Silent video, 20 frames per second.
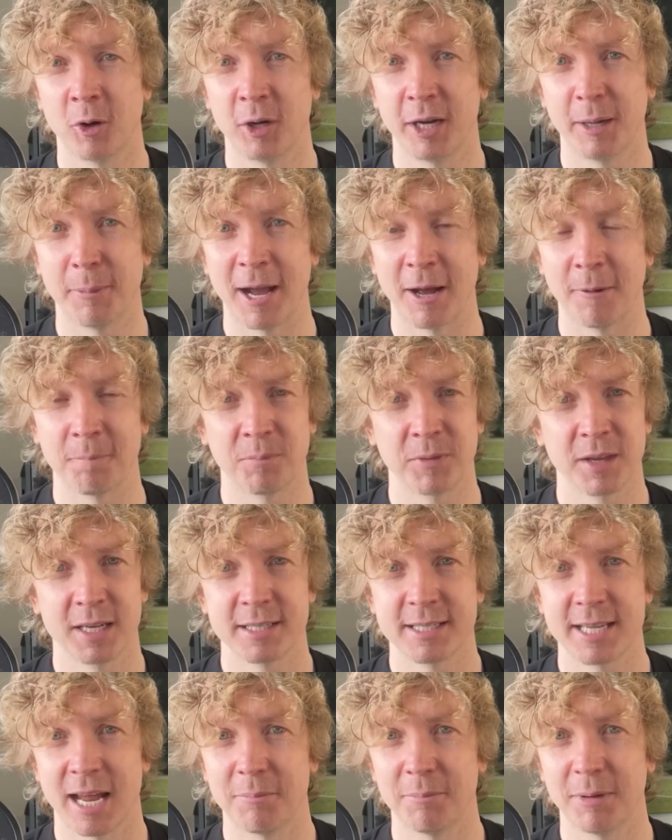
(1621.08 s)
about
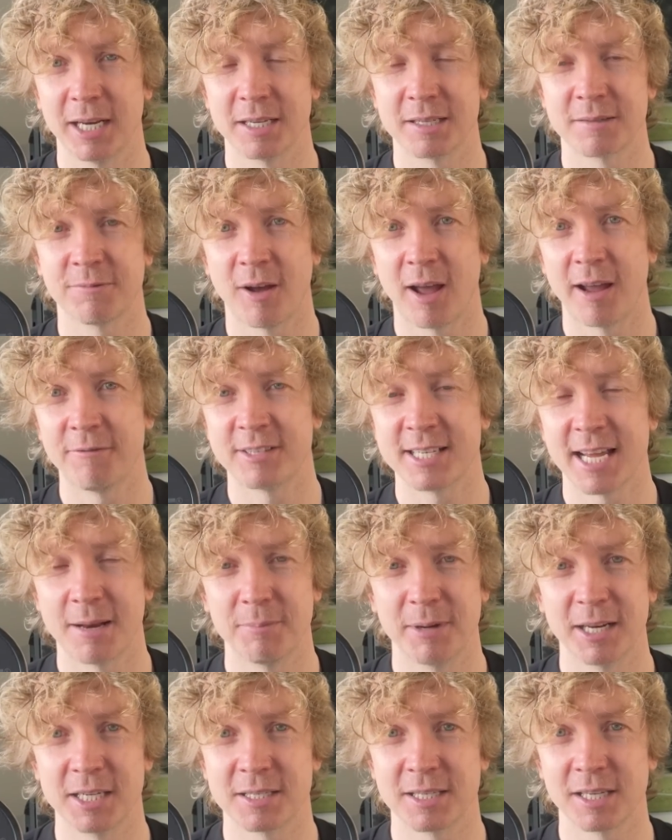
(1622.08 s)
10 minutes
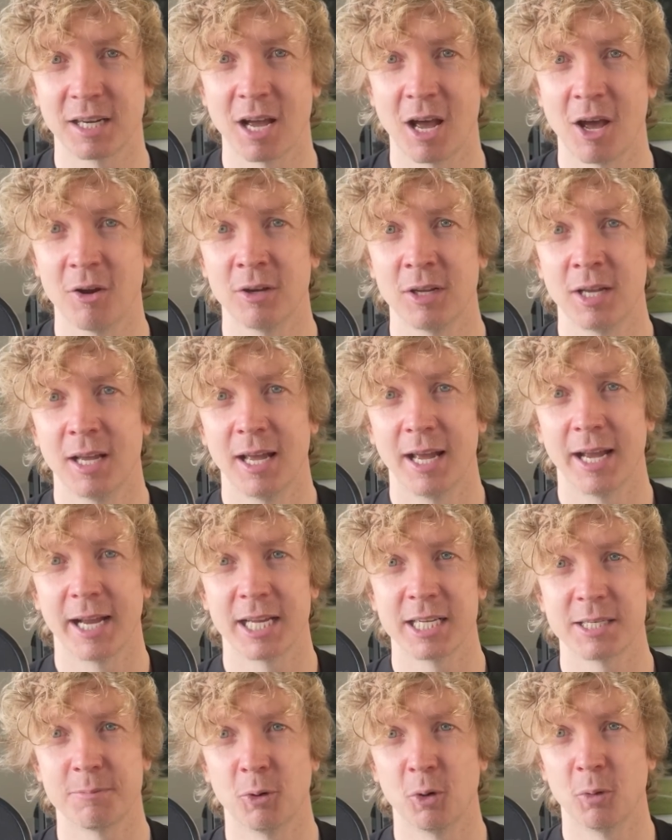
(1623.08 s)
to go
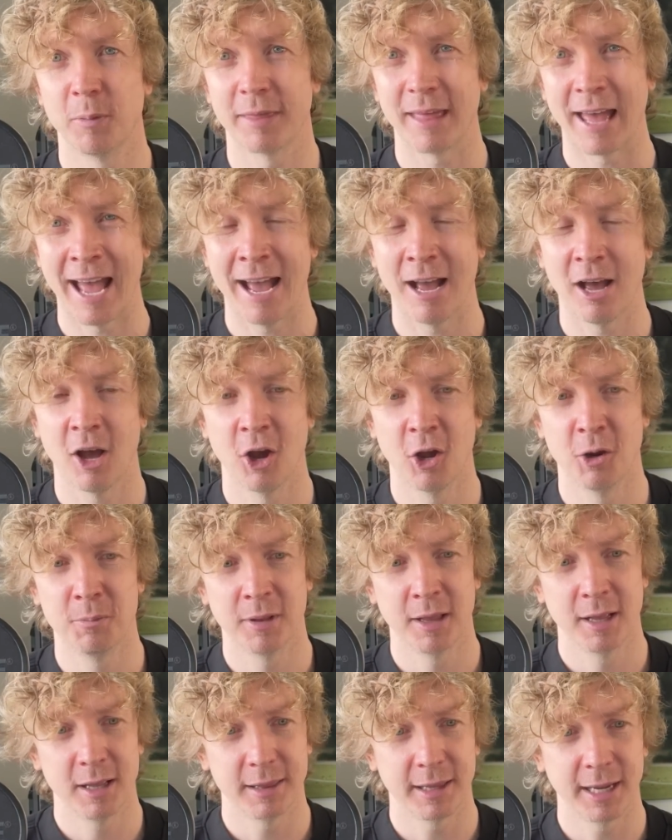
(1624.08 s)
against Bournemouth at home,
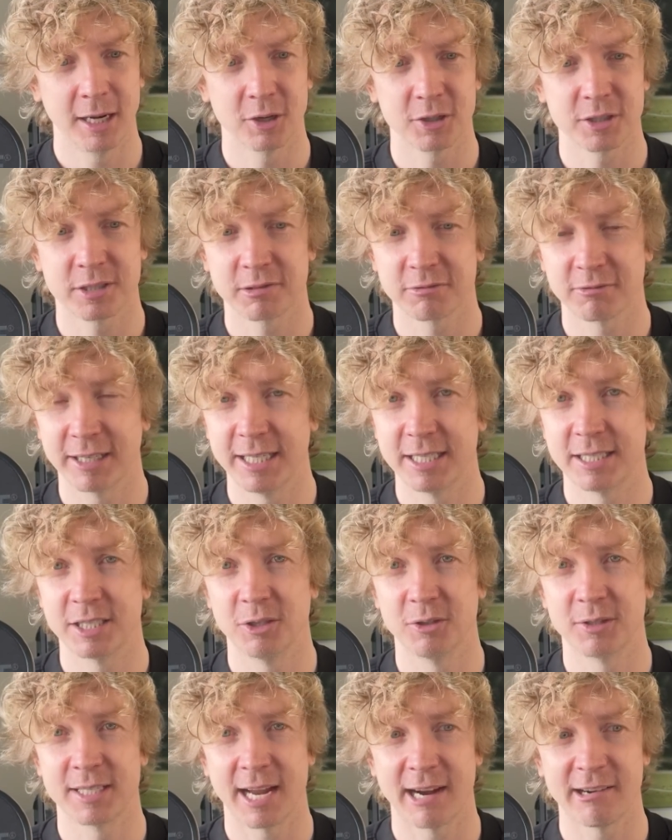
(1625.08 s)
they lost
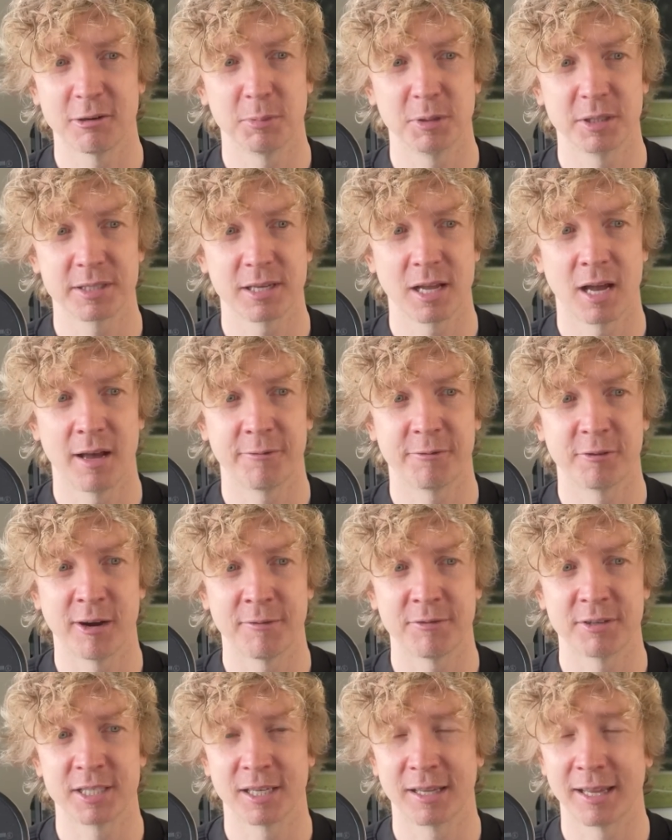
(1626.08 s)
3-2. Terrible start for
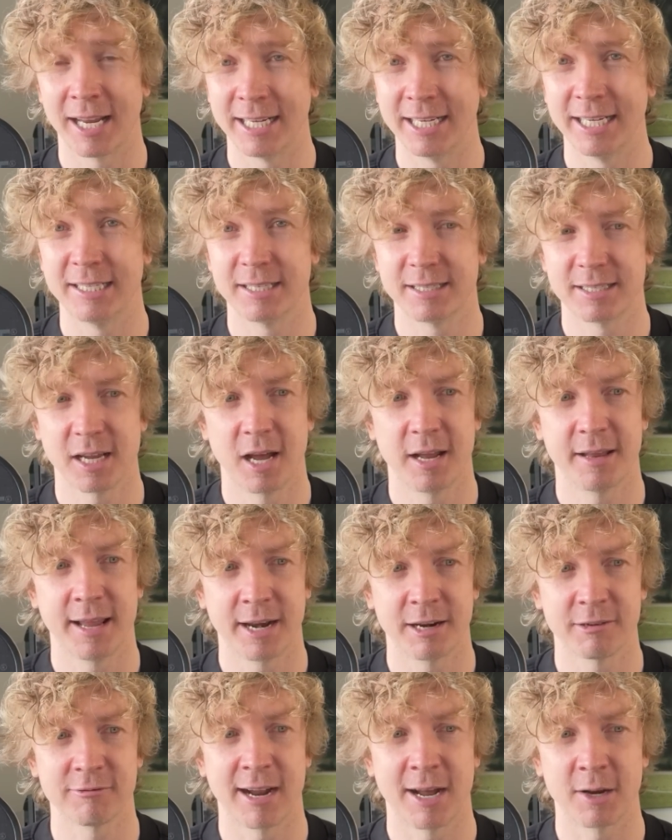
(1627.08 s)
Everton. They need to turn that
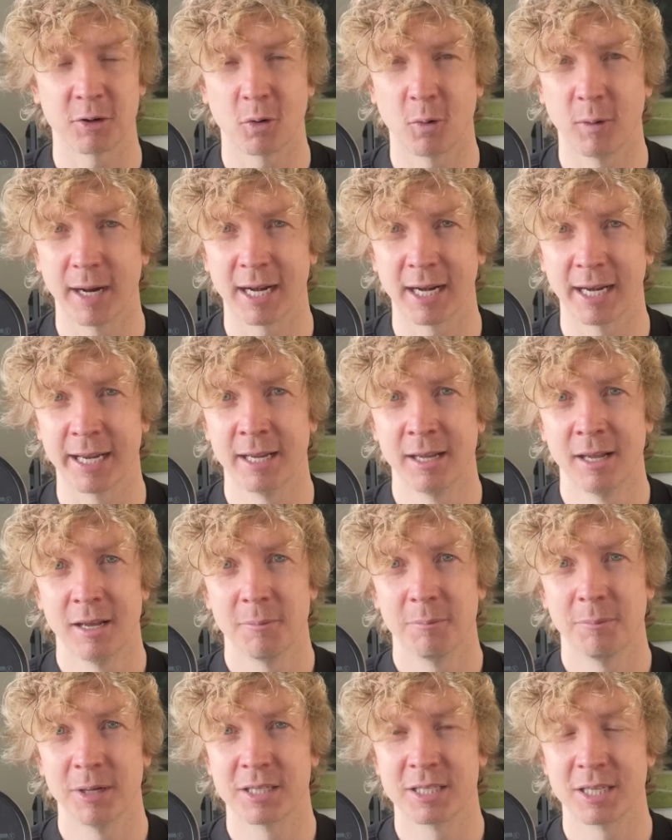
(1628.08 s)
around quickly.
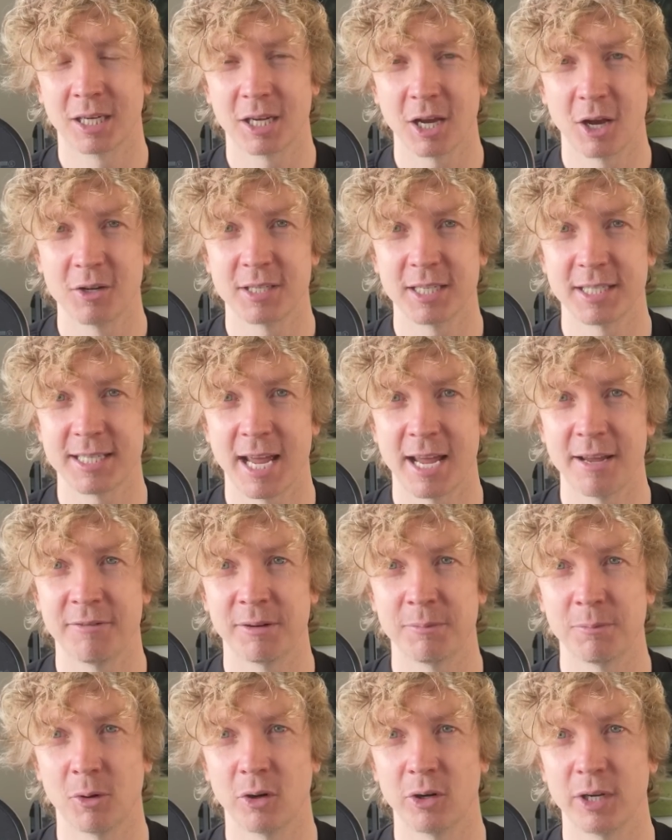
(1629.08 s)
But to go to David
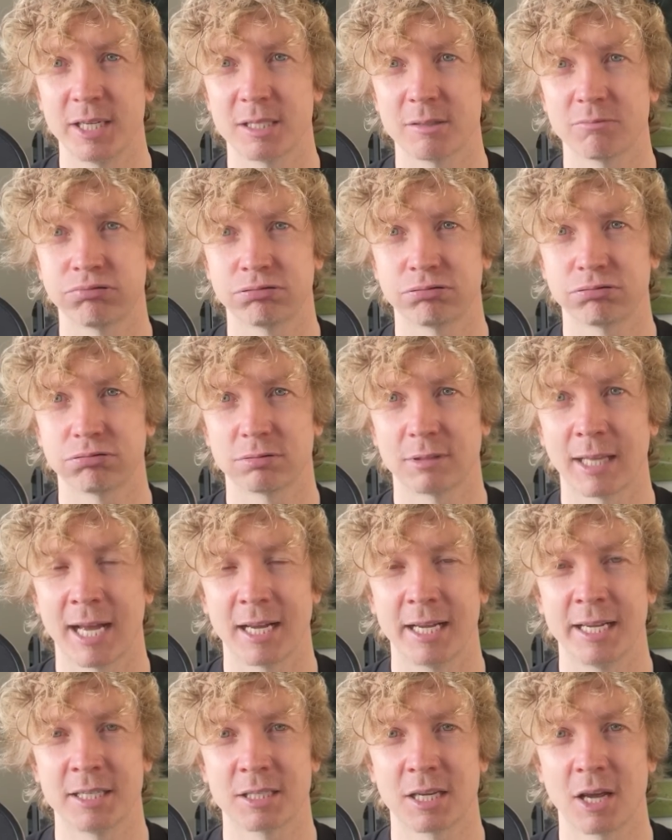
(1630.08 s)
Moyes, that
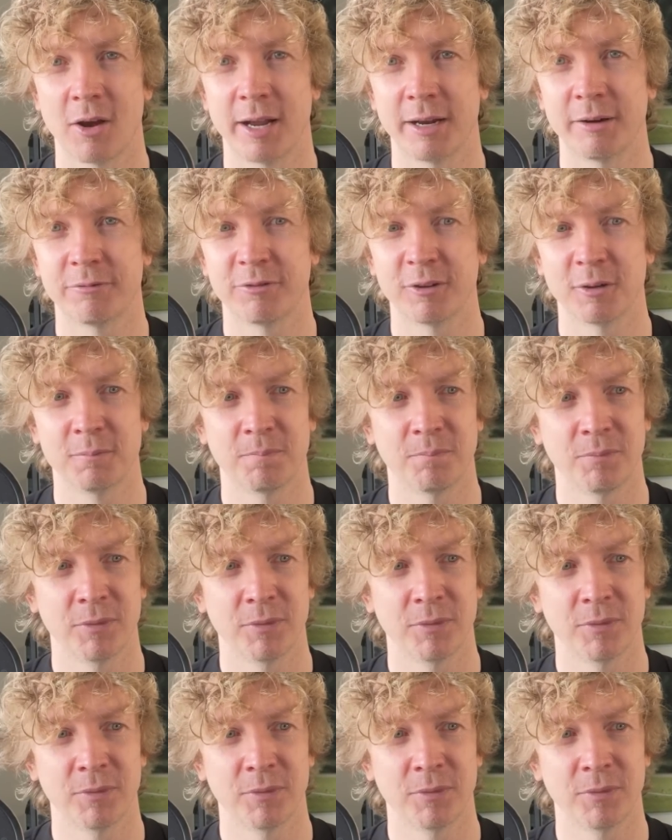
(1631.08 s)
is going from,